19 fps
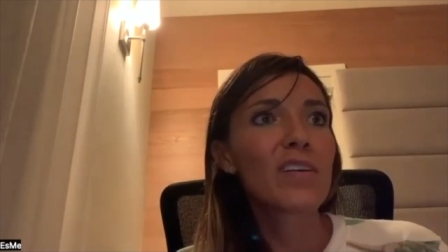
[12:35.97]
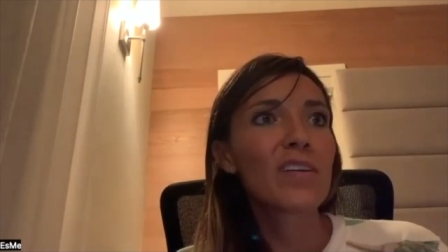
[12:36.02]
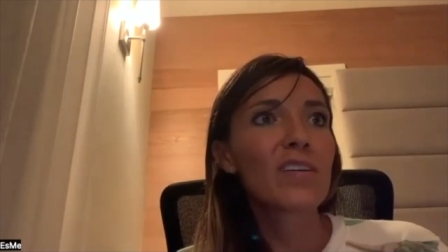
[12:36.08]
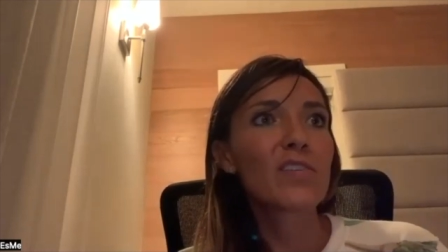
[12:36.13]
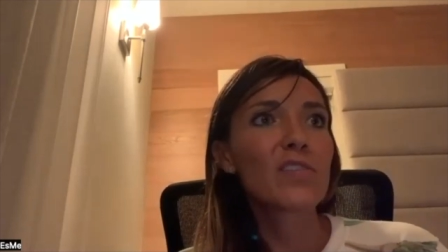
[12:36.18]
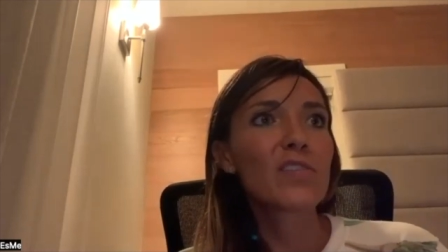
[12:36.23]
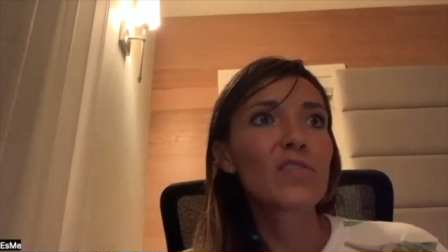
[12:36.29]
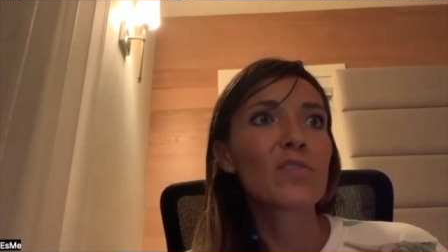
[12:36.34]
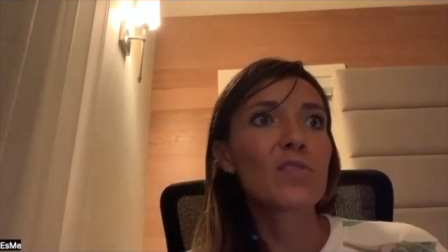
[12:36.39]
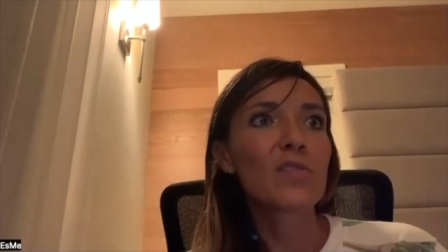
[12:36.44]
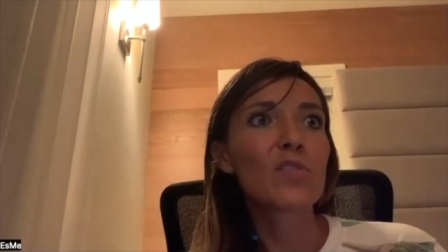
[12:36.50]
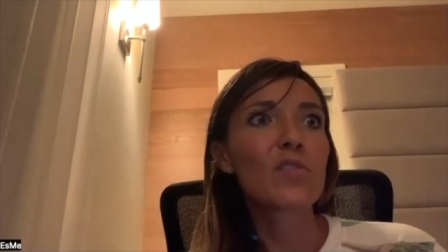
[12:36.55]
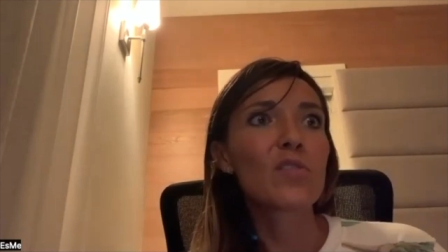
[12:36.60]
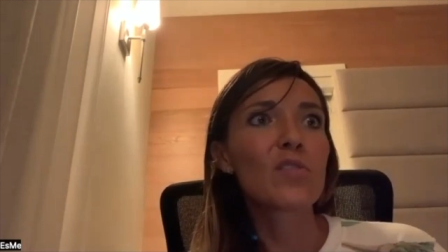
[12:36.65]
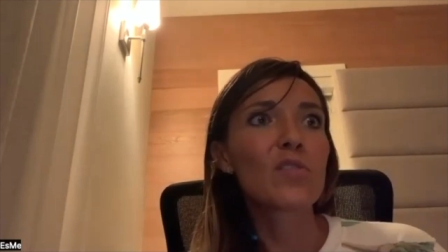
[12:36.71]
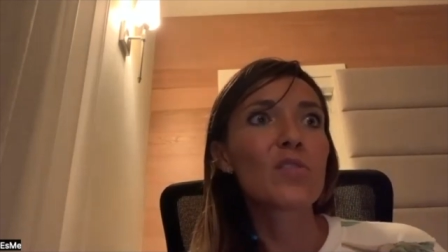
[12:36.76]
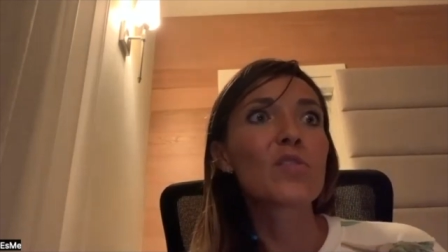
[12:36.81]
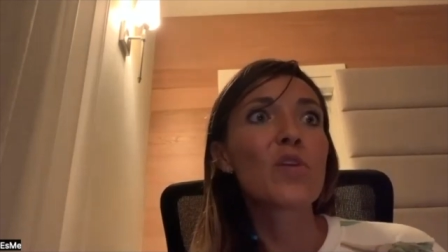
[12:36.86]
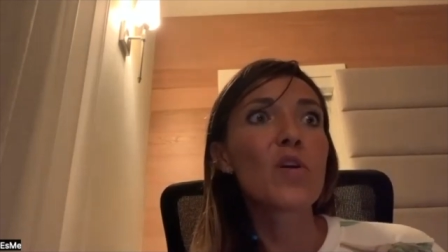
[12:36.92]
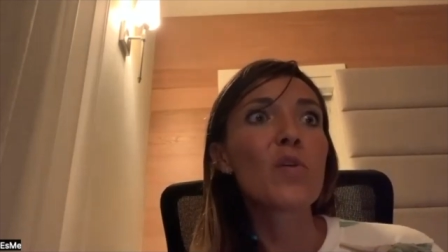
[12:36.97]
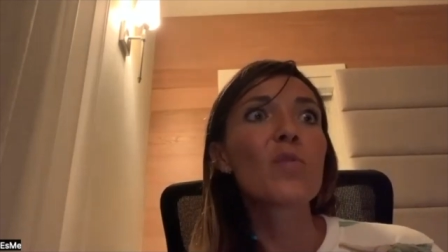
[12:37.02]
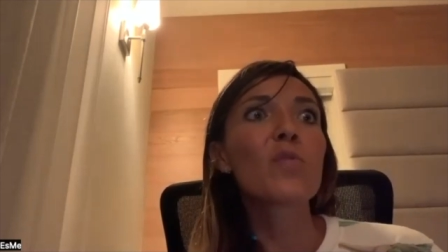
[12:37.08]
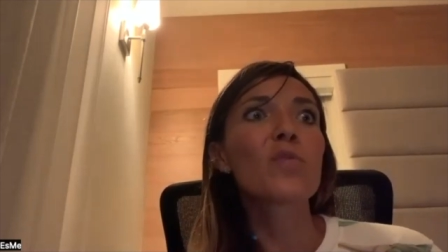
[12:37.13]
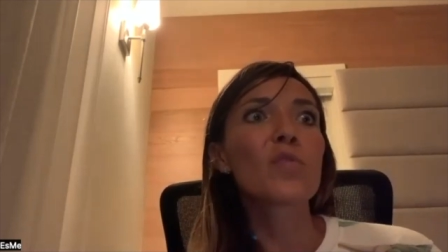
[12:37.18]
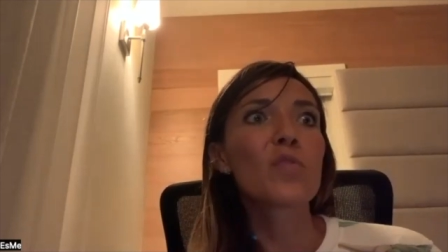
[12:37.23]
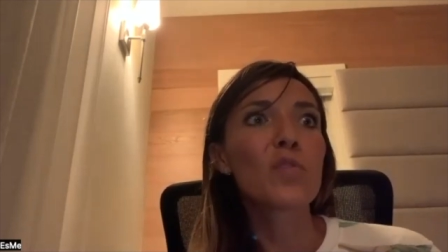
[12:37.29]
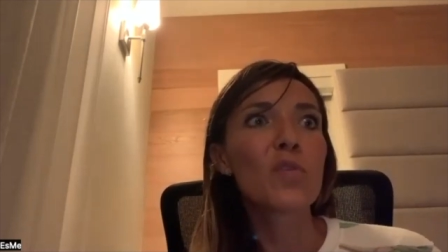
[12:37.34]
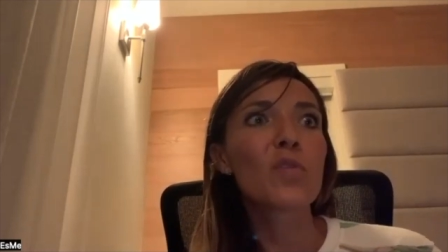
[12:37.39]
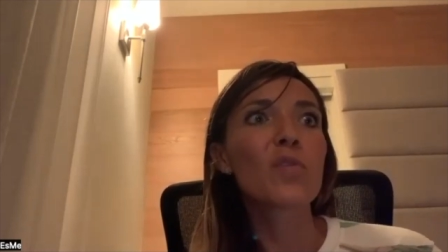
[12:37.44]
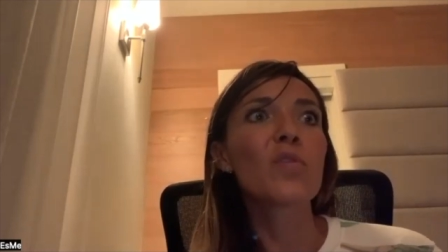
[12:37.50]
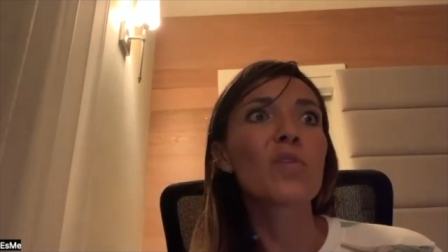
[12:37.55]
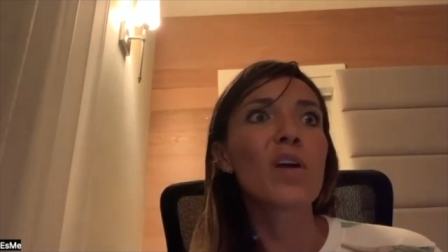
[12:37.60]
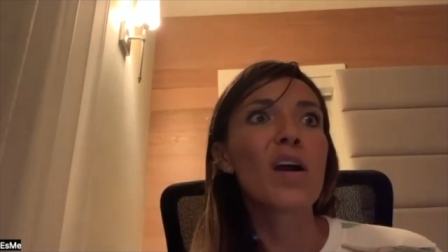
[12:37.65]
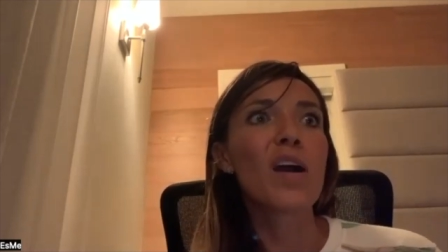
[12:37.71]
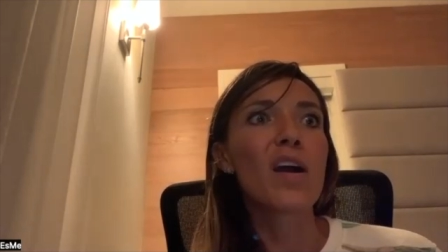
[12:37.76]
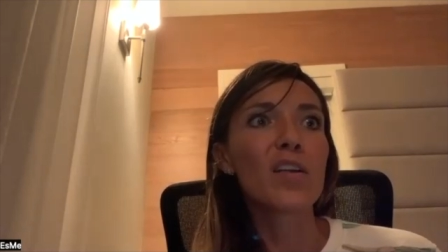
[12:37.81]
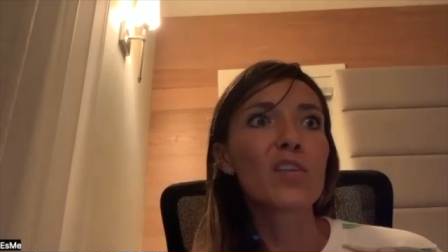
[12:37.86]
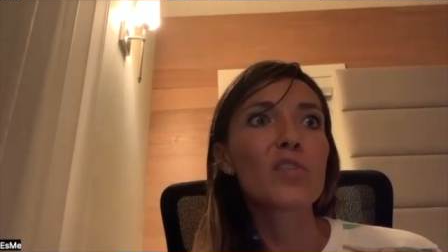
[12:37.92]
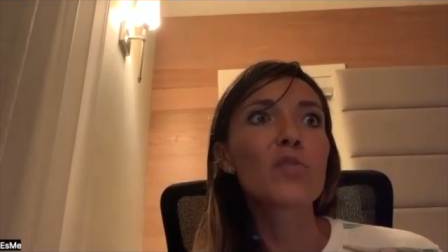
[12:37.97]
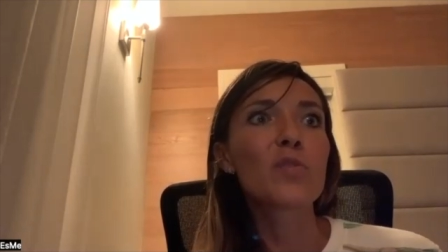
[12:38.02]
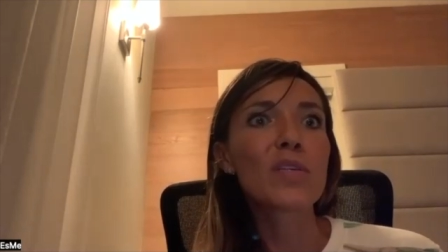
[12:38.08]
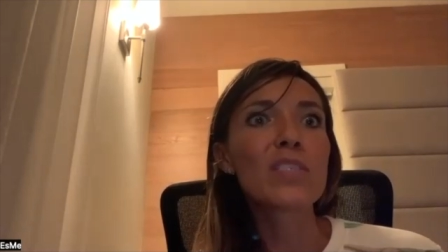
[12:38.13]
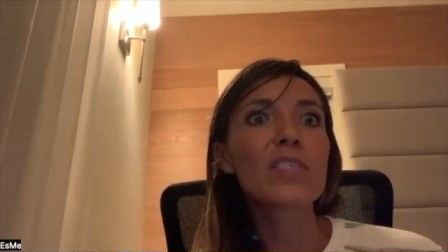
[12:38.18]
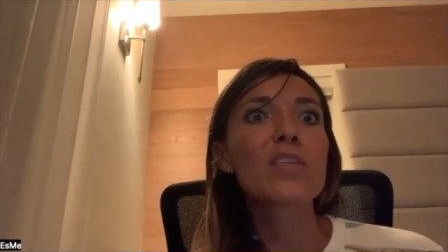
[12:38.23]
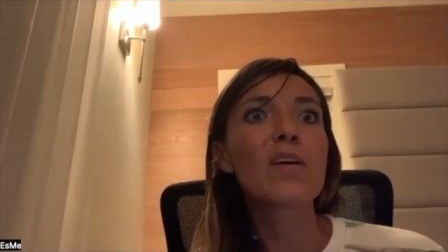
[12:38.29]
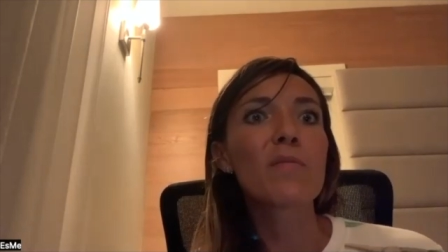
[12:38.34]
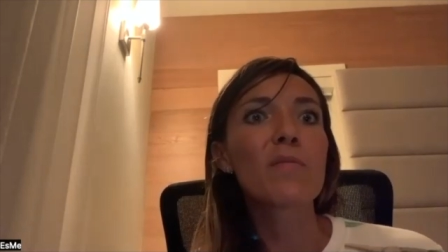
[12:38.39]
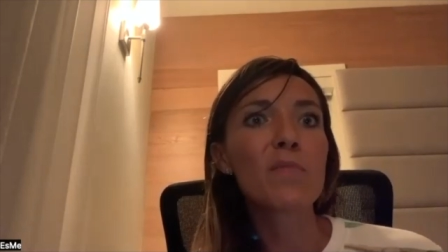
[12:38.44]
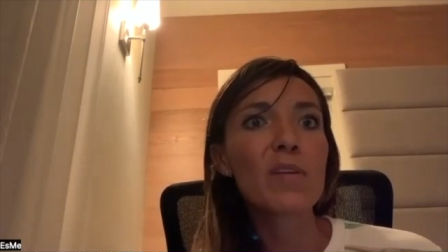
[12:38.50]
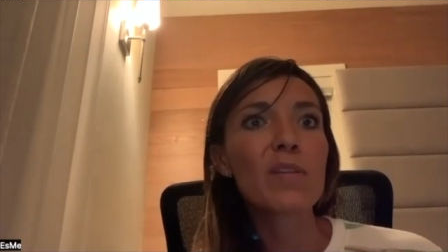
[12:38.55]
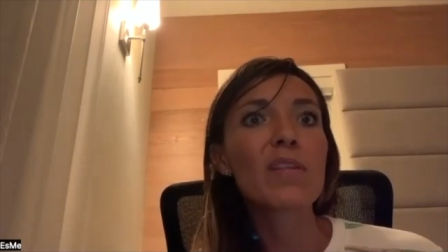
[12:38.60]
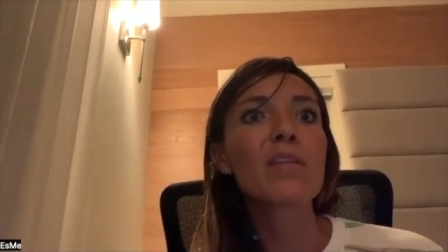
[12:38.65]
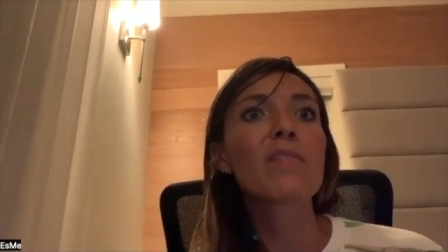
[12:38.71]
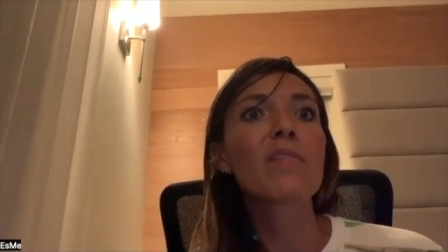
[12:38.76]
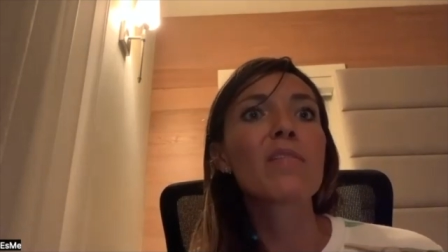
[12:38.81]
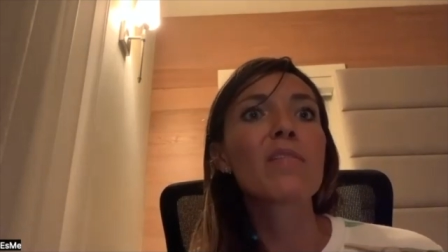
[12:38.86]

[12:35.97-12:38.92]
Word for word: because you know you are doing something